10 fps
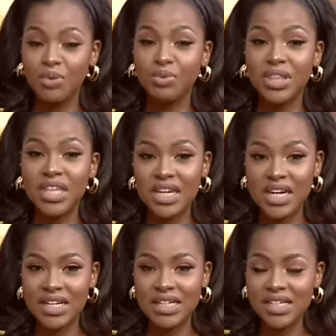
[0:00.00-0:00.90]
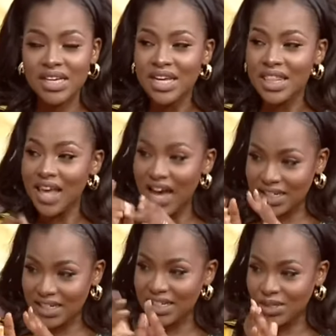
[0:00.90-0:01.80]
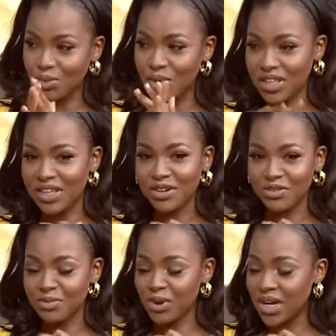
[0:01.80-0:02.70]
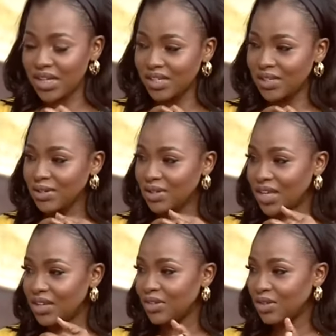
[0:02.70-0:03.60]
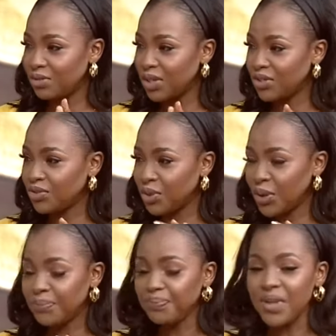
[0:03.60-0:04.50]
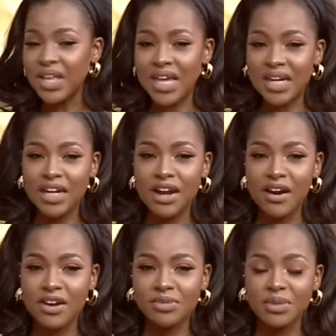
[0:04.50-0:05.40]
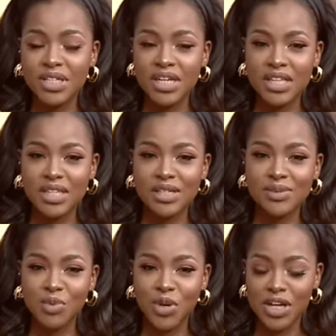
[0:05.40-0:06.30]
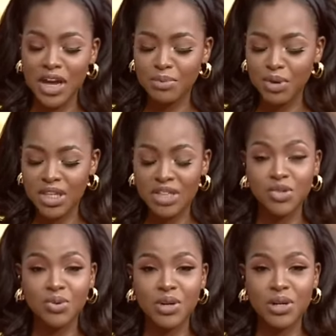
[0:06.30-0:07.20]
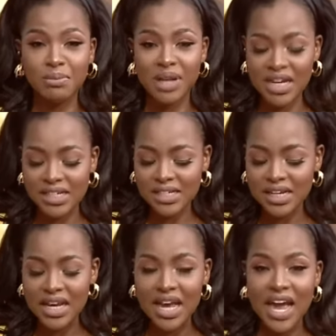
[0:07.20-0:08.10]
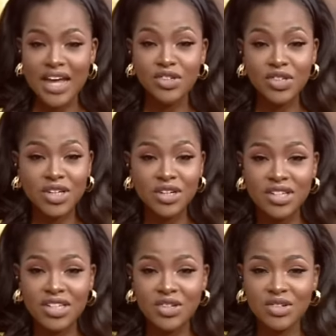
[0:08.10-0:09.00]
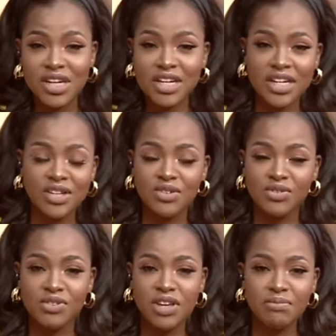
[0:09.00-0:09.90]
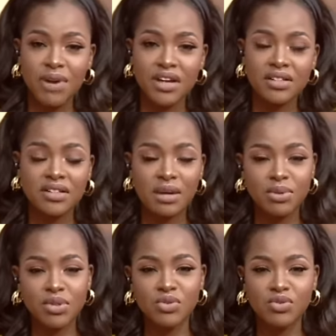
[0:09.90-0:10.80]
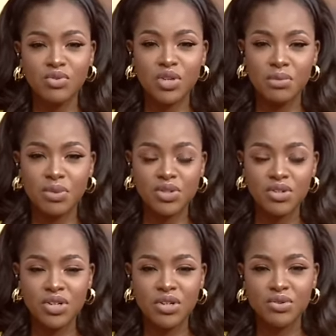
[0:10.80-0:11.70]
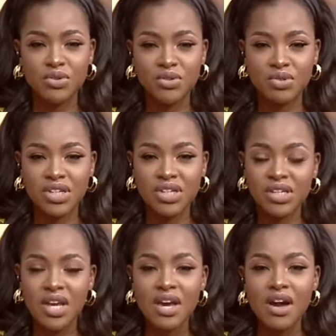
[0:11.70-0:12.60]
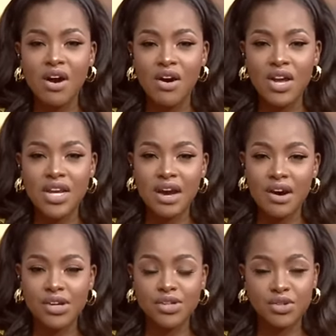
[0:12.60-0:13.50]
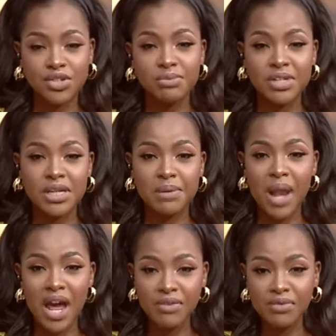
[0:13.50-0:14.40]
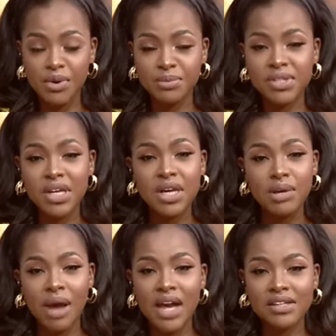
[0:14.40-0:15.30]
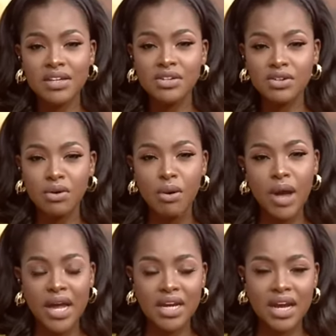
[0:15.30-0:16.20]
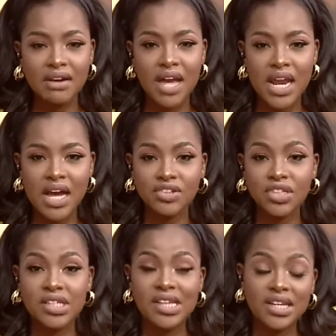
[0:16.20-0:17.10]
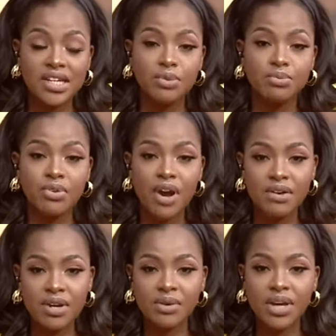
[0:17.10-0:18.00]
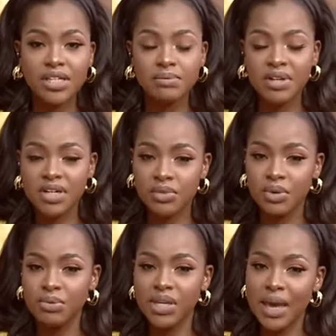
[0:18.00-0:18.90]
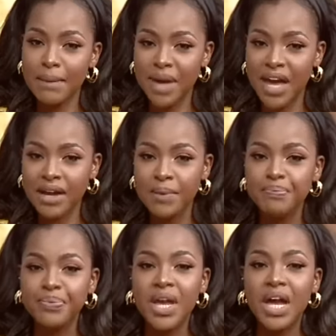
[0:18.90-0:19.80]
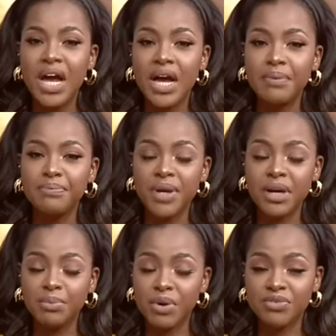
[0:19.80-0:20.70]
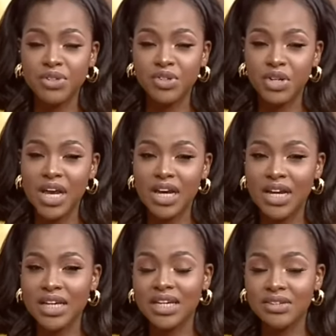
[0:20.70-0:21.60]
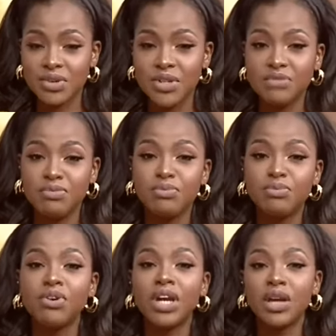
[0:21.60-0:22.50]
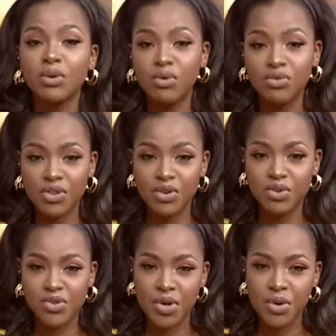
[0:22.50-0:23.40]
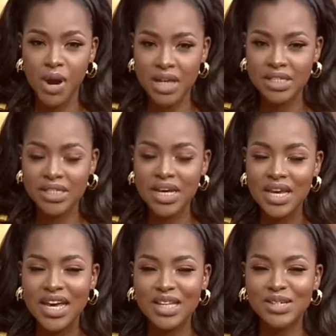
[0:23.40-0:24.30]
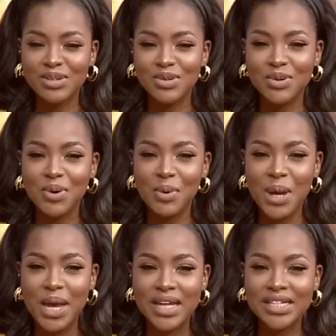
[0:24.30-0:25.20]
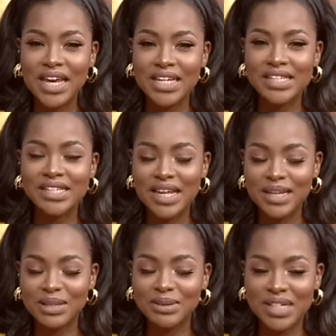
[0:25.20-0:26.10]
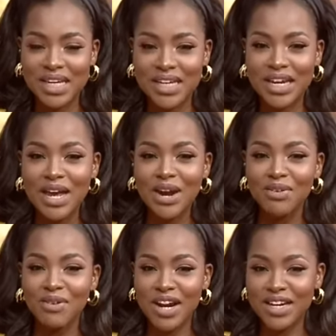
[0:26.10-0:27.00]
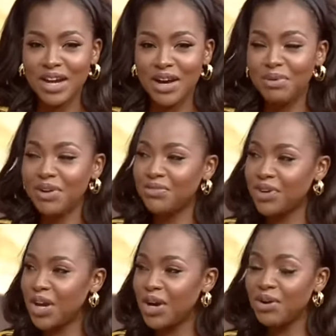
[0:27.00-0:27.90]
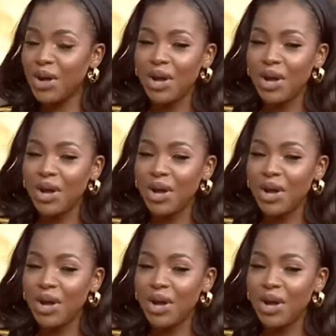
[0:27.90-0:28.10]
within us. That is worthy of praise. And so thank you so much for that encouragement here this morning. I pray that you all are blessed. And you can continue sending in your feedback to 22422. You can also reach us on our social media platforms. We're asking you to go ahead now and actually send in your prayer requests, because when we get back, Prophet John Haggai here is going to be praying over those requests. And so do go ahead and send those in right now. But for now,